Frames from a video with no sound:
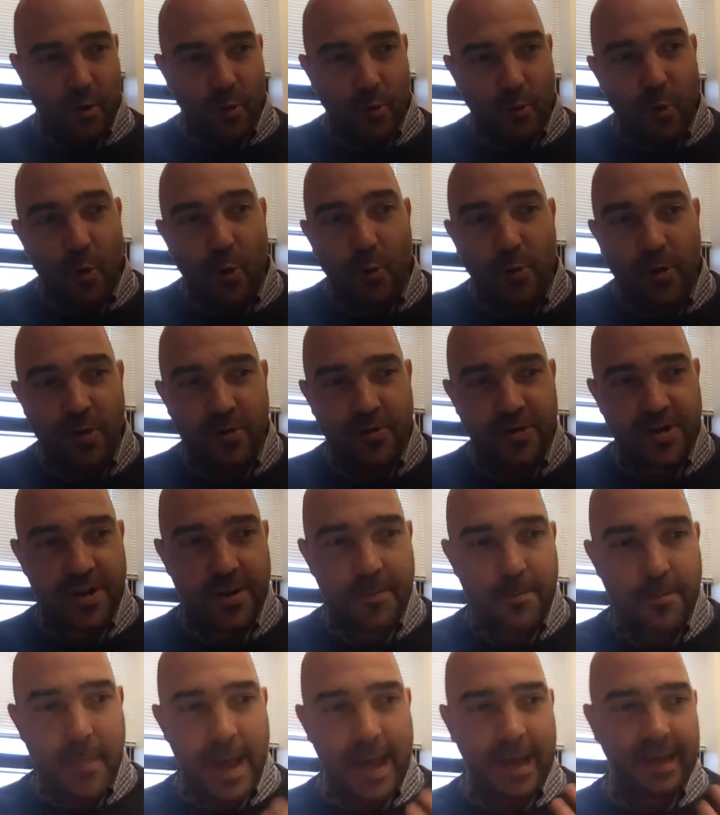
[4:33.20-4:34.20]

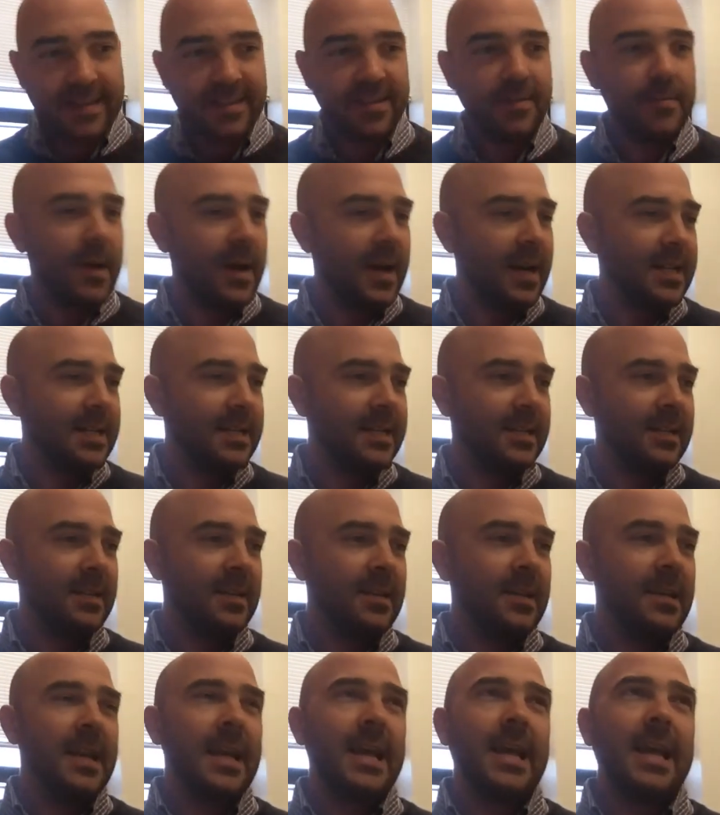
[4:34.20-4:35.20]
maximize
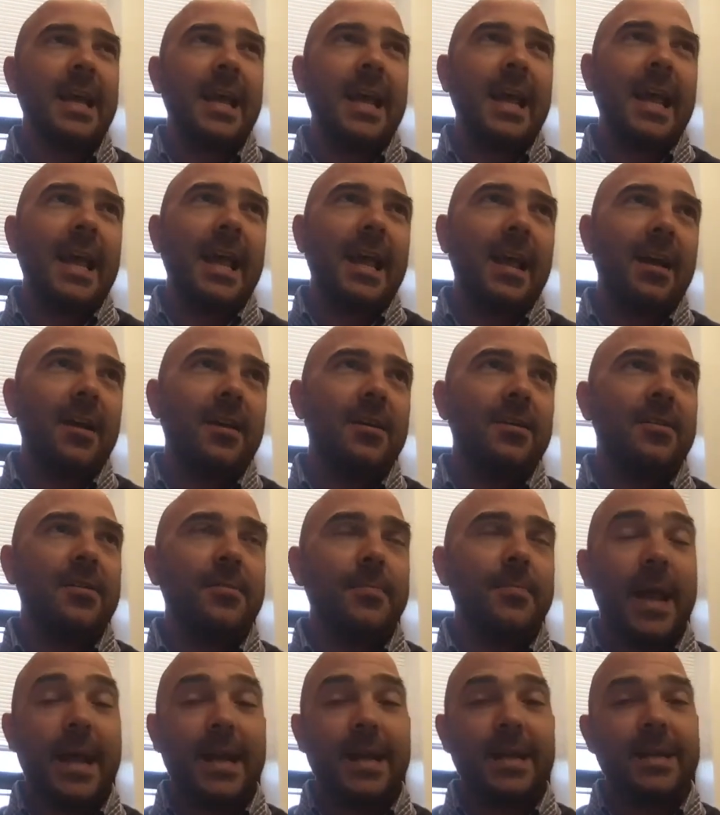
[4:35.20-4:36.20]

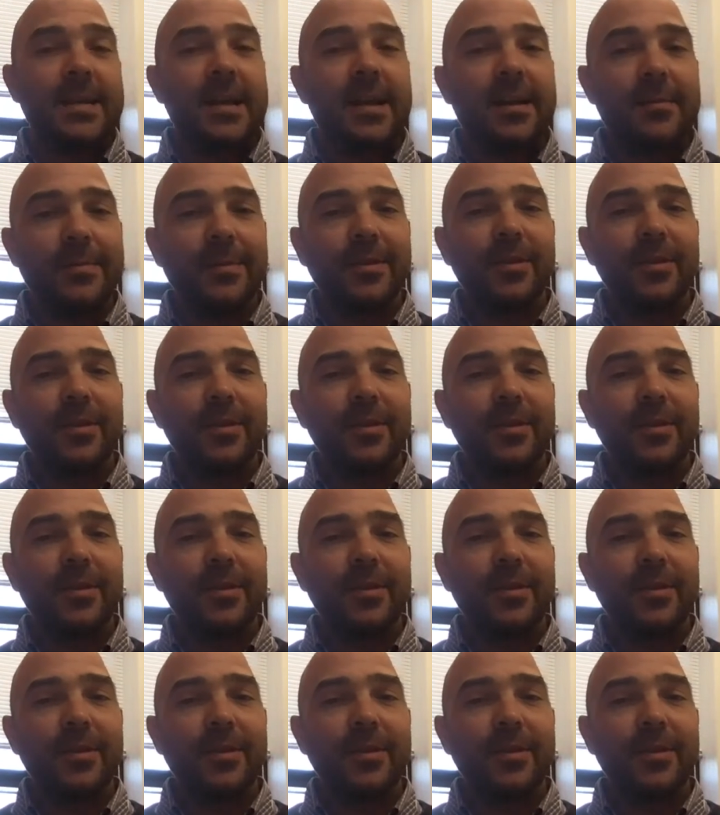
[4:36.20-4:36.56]
anytime